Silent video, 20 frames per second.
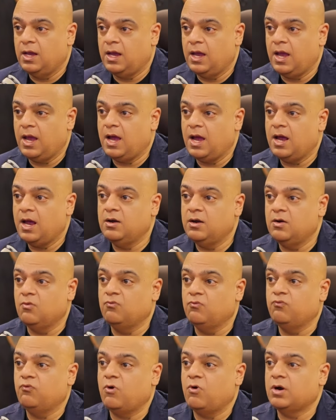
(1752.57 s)
and
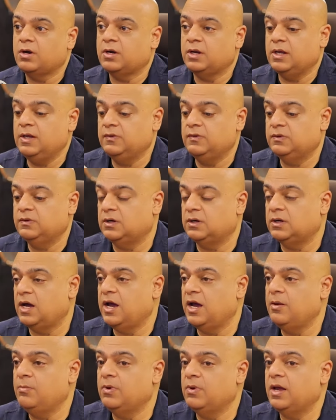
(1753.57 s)
what is the
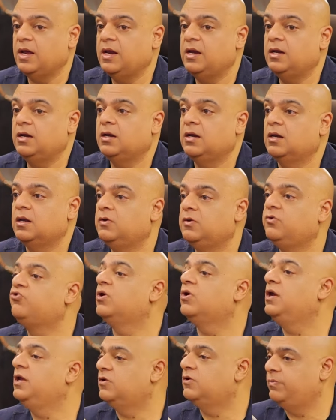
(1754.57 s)
timeline
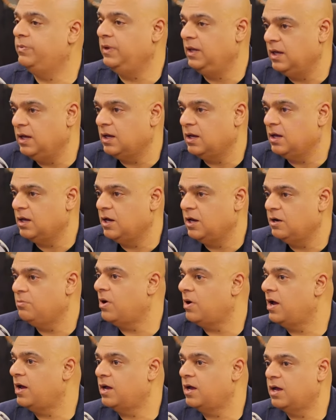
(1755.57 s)
generally speaking yeah. in
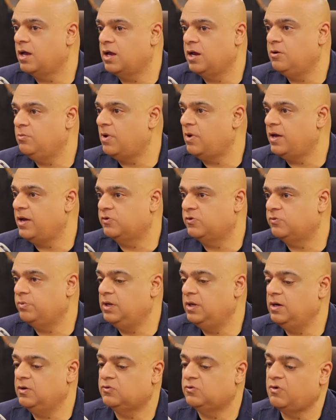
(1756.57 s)
my in my
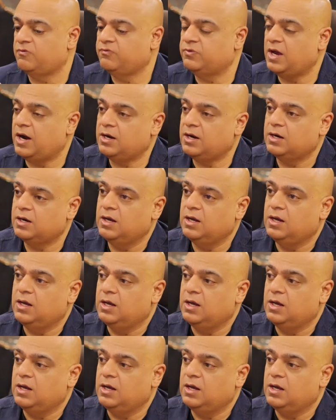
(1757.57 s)
experience of that